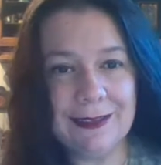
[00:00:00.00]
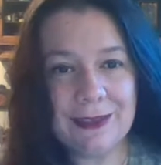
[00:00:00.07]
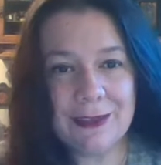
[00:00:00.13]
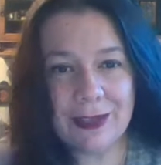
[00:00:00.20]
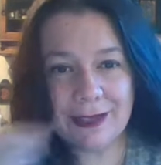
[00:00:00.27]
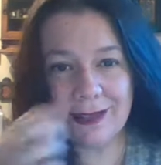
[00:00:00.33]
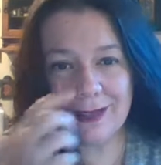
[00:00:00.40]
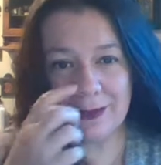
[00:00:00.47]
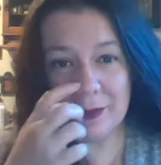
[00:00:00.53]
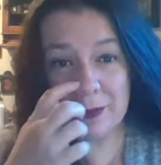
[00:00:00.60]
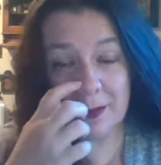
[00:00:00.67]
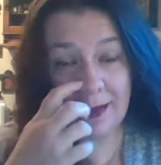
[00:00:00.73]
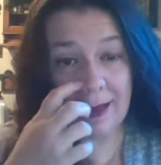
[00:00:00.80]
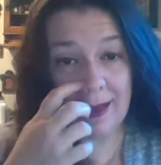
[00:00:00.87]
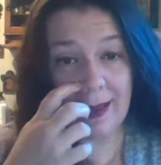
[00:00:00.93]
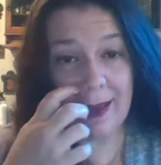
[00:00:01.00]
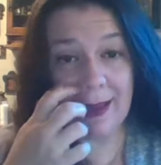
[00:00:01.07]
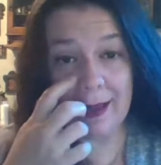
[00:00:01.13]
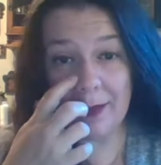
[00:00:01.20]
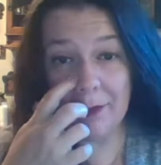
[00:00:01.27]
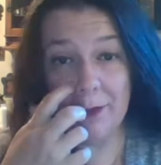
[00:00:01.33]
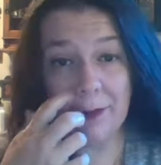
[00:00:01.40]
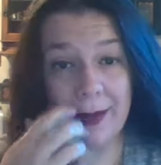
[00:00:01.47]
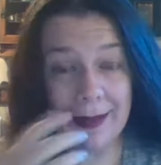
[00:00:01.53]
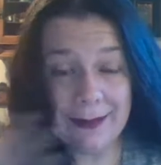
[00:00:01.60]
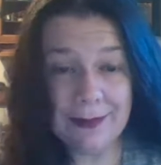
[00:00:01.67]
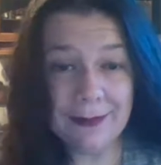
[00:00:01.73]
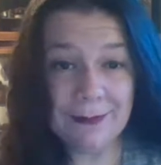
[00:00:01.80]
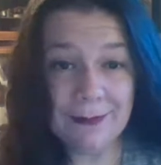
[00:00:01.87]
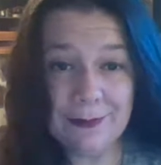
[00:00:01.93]
just
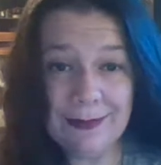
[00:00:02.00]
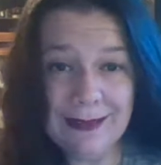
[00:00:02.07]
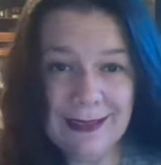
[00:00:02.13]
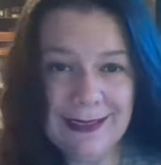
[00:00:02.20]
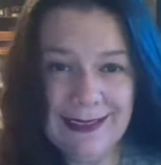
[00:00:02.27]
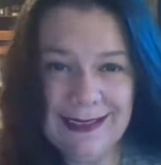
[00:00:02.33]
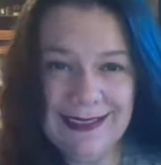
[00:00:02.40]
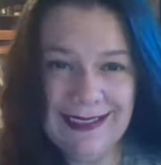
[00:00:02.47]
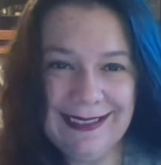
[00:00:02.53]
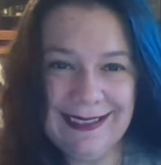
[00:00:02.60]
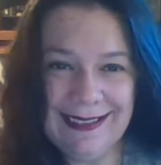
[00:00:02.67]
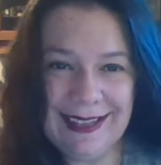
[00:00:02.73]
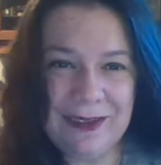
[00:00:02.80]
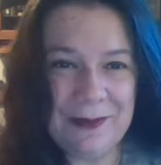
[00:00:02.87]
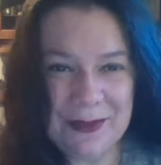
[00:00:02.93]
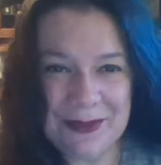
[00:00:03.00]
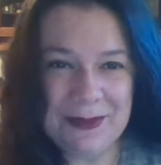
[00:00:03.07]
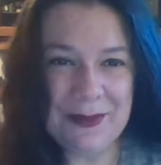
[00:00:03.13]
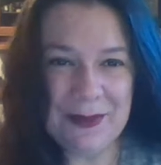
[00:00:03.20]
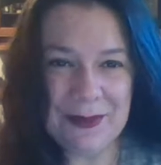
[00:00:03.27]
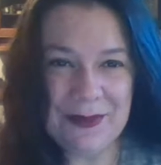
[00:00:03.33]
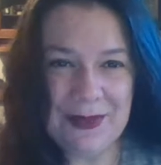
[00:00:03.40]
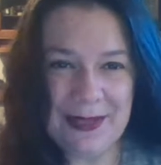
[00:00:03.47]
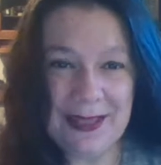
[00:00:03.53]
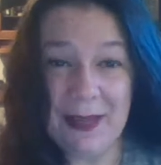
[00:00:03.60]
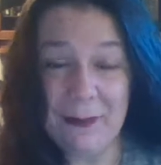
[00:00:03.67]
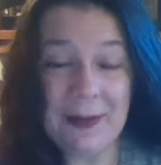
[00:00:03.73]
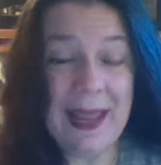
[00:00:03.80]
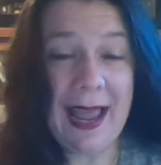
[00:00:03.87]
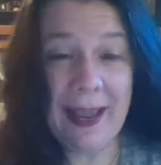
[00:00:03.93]
random that we do those,
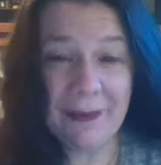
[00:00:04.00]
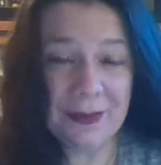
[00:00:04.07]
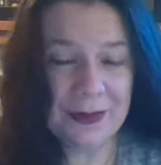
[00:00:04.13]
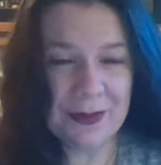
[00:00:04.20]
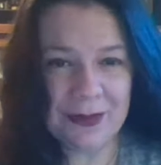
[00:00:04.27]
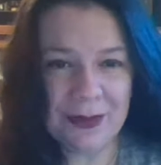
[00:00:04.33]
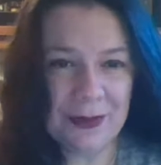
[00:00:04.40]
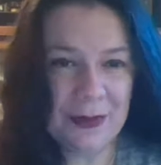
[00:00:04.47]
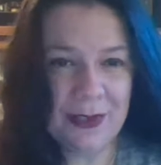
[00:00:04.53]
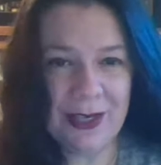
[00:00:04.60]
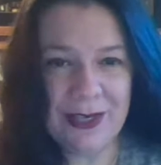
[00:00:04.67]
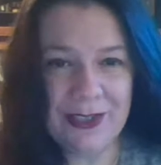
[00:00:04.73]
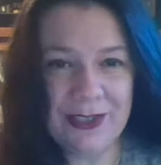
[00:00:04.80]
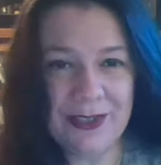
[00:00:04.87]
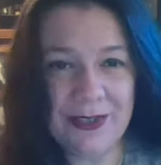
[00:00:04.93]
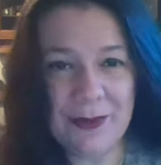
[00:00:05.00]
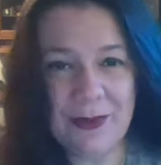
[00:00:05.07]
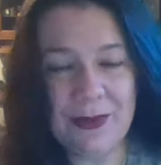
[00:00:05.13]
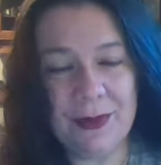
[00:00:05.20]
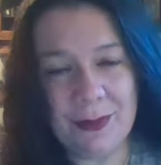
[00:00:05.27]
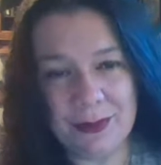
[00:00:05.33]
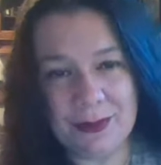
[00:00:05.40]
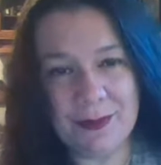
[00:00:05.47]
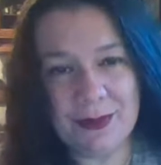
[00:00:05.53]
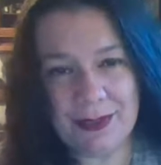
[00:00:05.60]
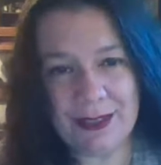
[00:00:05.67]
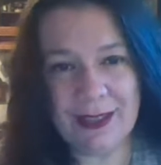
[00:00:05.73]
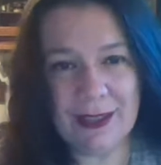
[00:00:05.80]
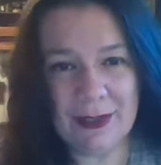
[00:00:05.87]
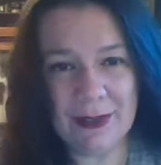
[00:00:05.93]
that we have those associations with those
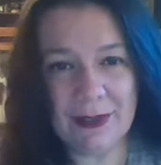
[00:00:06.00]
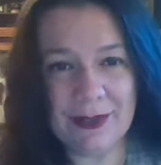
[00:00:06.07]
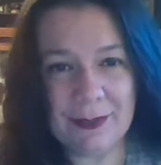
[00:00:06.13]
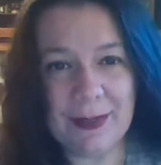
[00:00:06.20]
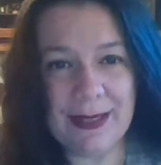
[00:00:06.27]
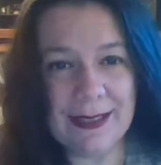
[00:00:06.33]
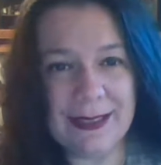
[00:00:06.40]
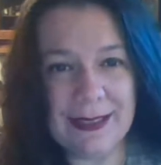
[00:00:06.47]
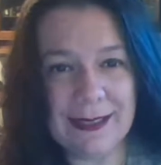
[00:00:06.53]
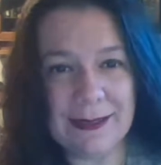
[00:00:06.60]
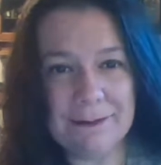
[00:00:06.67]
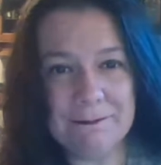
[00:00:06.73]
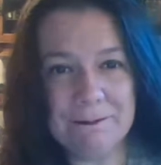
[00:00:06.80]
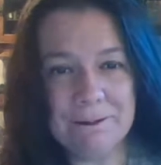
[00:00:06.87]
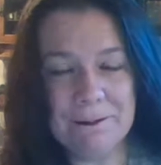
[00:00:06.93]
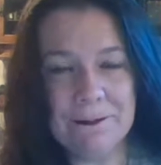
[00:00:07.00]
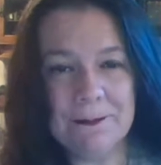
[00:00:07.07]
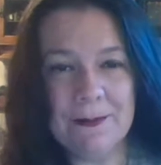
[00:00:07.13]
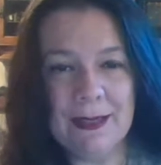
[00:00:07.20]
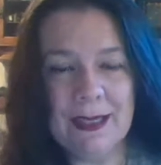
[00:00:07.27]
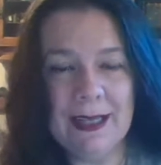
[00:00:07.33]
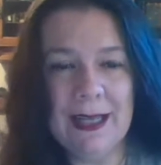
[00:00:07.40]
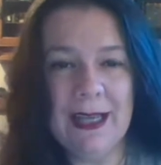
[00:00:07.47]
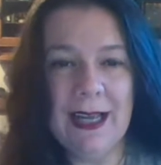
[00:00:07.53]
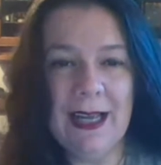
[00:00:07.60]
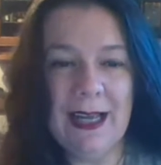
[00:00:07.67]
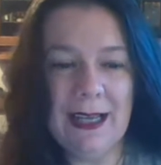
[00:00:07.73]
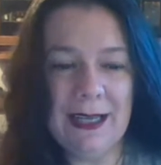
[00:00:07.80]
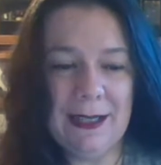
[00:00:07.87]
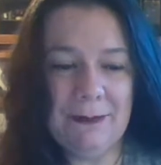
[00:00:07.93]
particular spices.
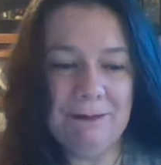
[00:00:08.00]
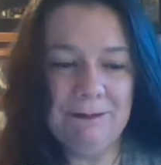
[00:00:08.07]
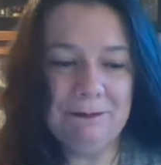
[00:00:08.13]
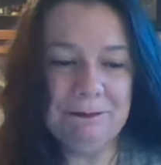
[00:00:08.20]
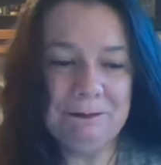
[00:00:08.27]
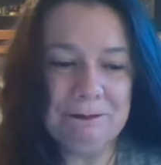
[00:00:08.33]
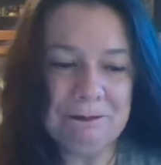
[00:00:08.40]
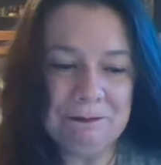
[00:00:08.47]
Um,